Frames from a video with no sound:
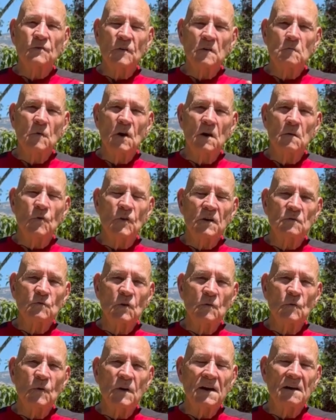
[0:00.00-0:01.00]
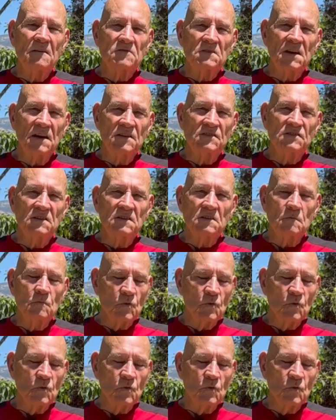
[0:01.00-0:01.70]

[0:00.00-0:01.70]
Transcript: Remembering when we have tension to